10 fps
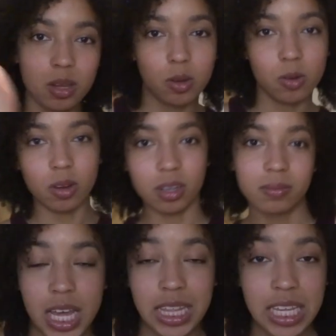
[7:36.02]
Cool.
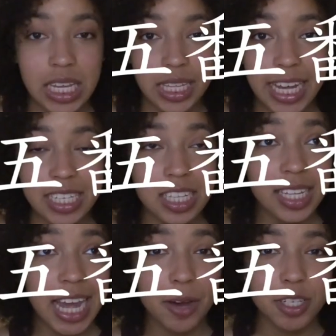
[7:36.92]
The last
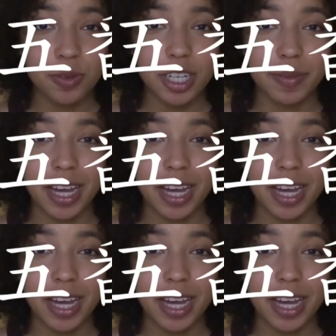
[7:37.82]
thing that I was worried